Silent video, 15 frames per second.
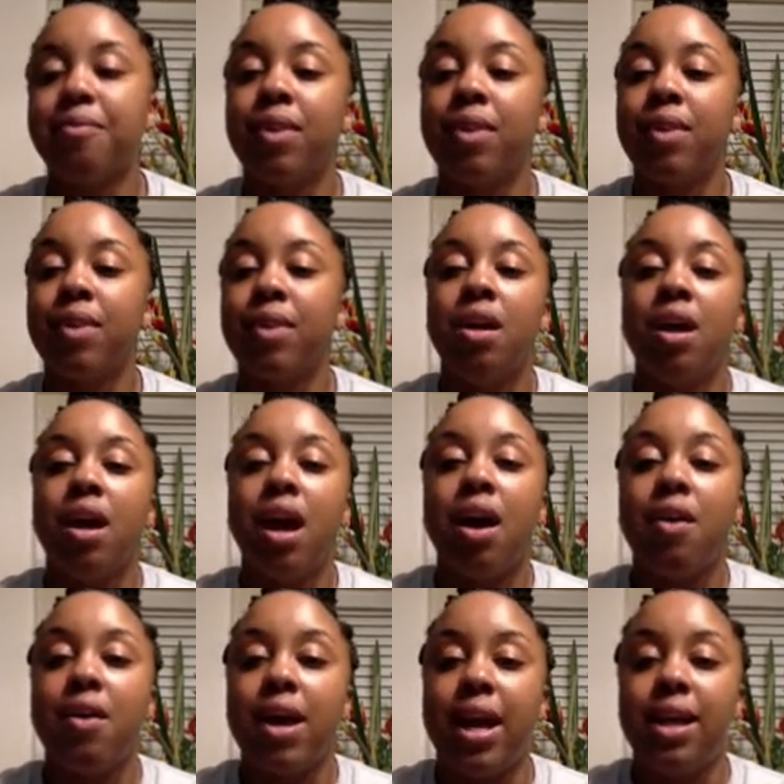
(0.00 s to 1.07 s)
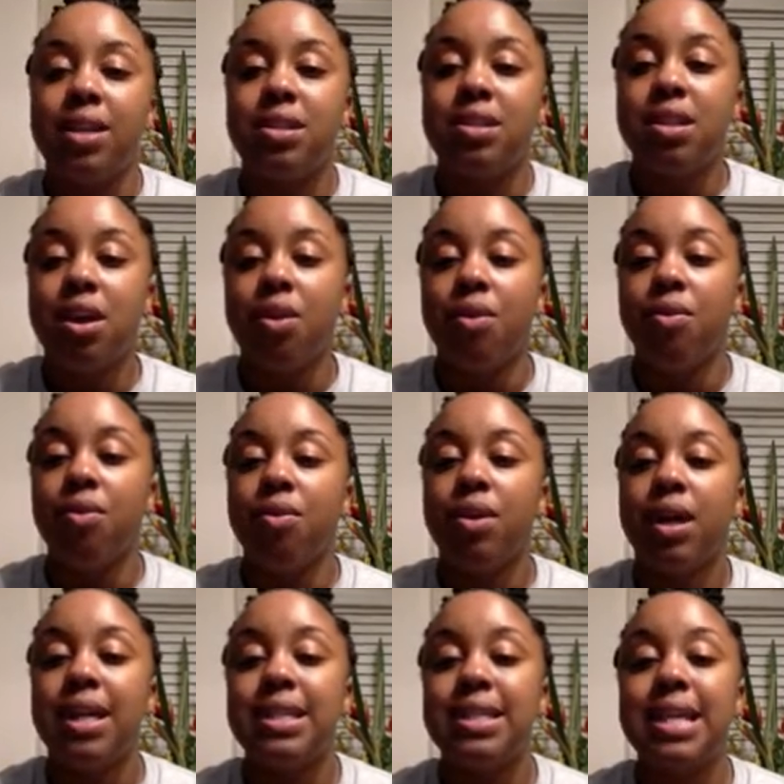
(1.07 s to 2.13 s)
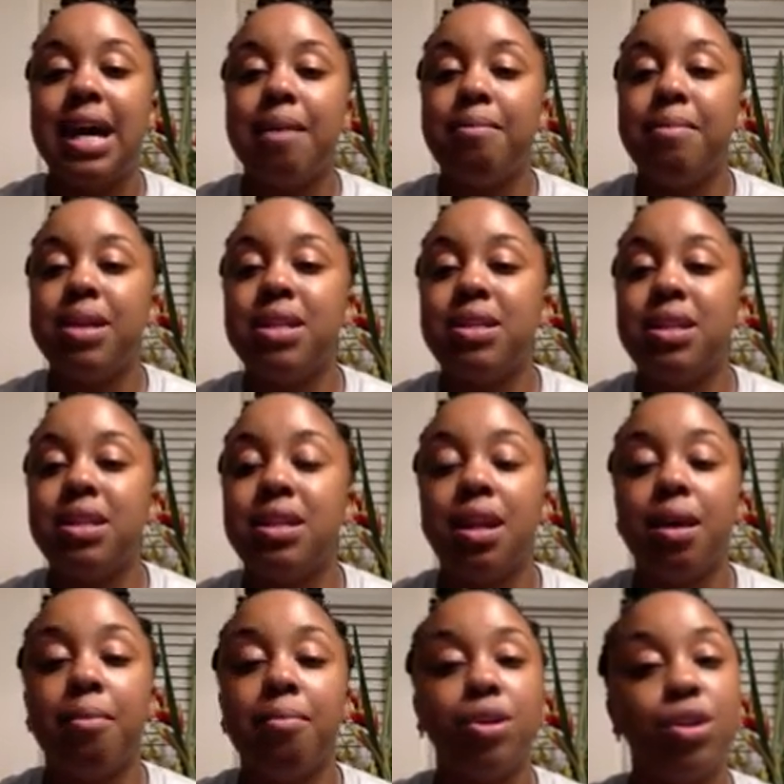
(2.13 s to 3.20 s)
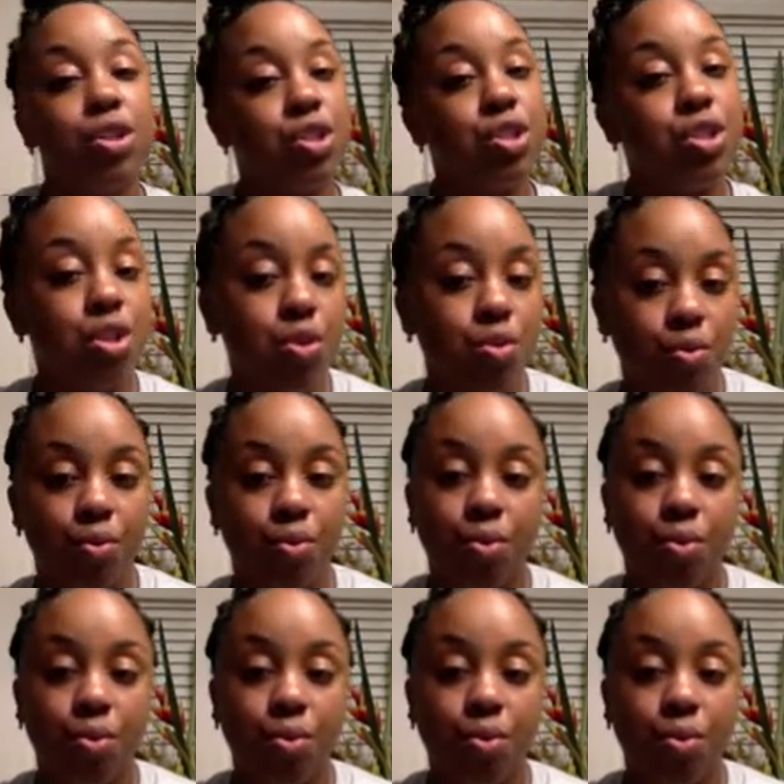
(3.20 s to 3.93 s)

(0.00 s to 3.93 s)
All right, so assignment number 2.